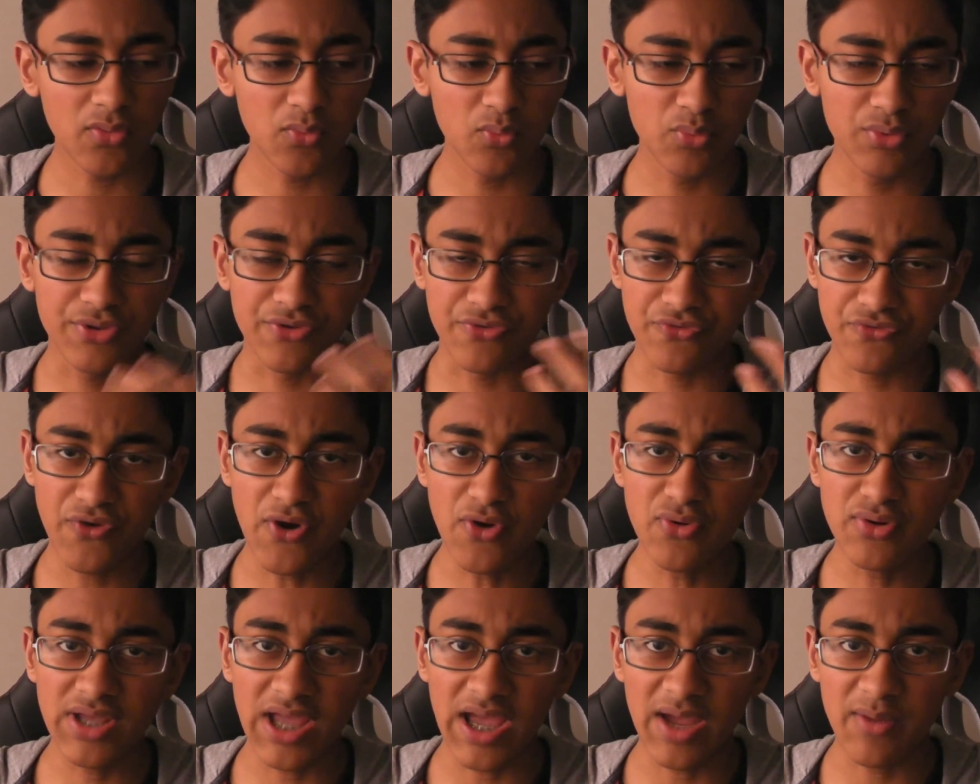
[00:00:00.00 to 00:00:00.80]
with a
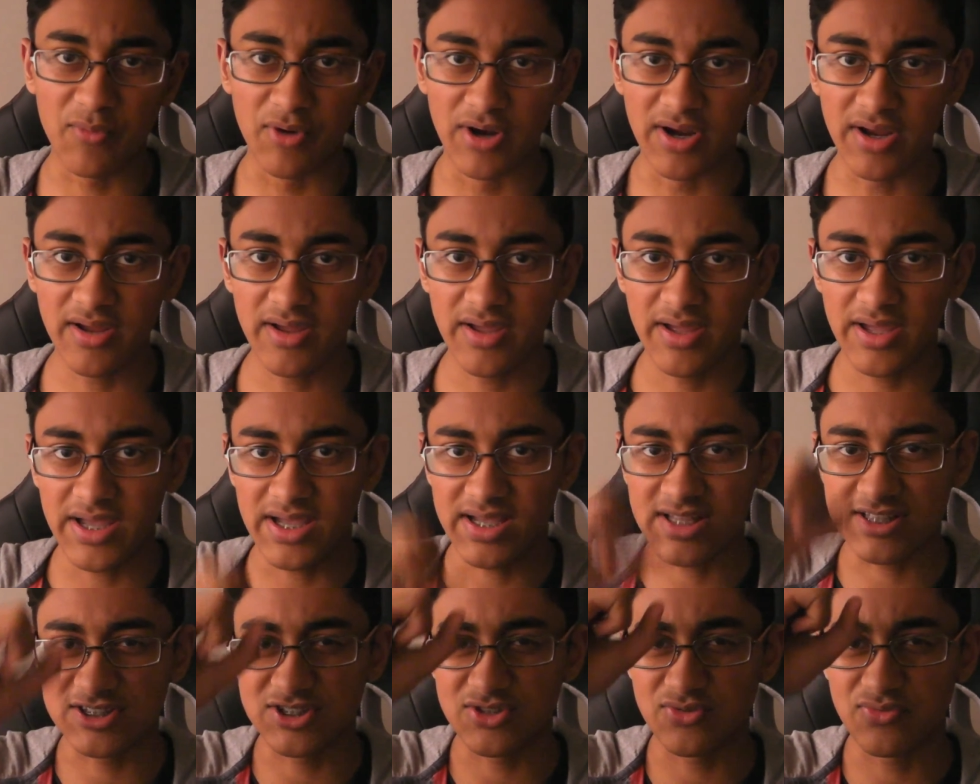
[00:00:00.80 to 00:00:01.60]
phone camera,
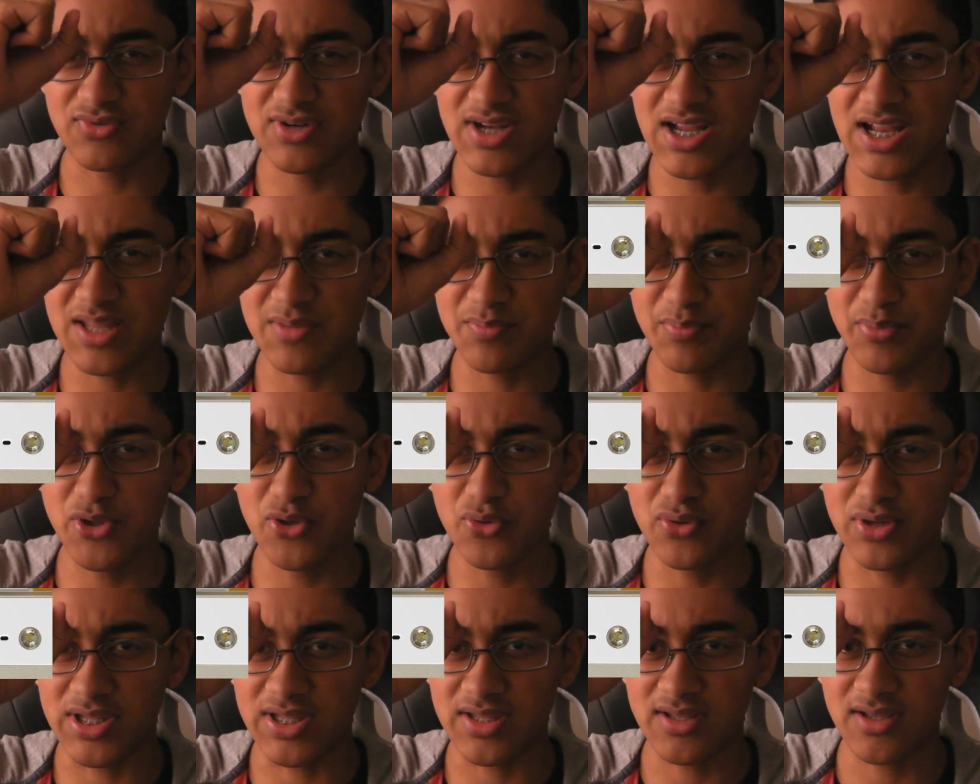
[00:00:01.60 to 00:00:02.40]
it's really
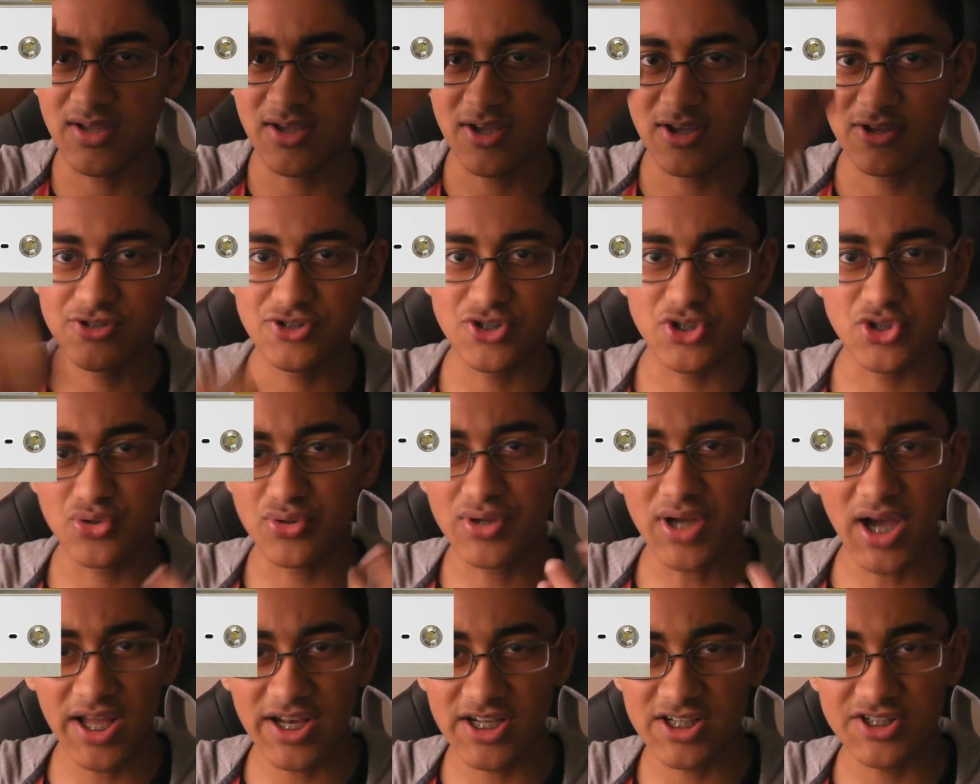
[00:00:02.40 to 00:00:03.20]
puny, so you
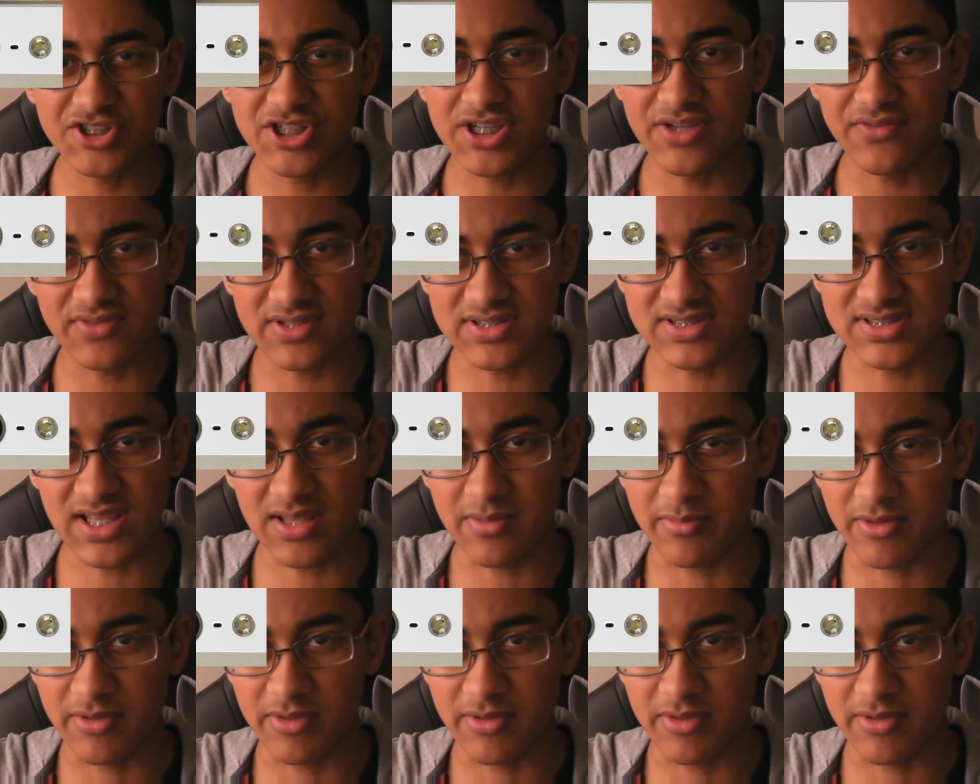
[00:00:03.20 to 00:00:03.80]
can't achieve the same